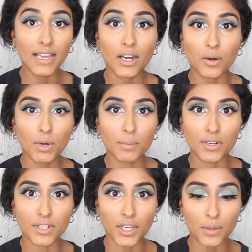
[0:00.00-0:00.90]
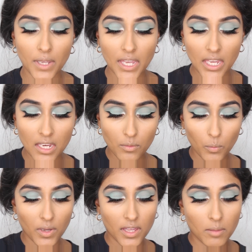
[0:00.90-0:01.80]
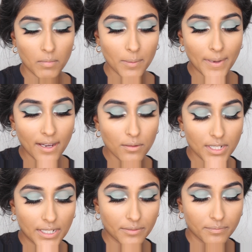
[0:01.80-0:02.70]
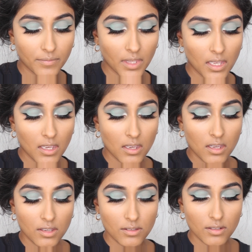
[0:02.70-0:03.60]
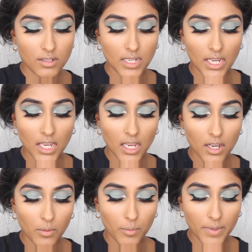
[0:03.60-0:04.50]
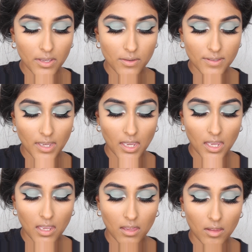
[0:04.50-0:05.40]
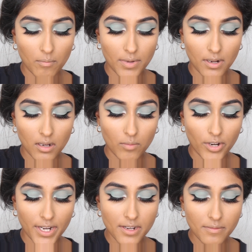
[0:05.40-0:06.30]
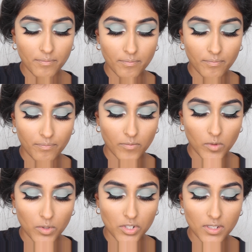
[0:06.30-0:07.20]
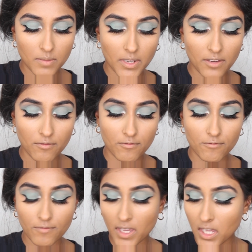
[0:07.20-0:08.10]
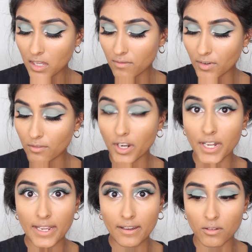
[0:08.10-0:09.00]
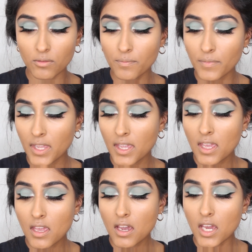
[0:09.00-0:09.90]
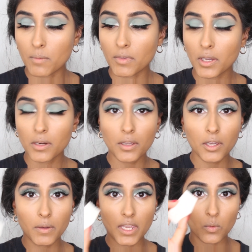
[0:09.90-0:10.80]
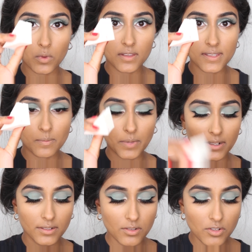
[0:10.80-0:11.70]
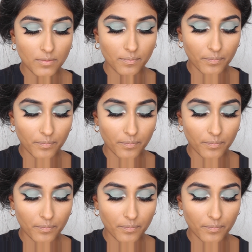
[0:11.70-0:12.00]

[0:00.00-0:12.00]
now I'm going to go in with my powder. So today I will be using banana bread, which is my fave right now. And I'm going to go in with a sponge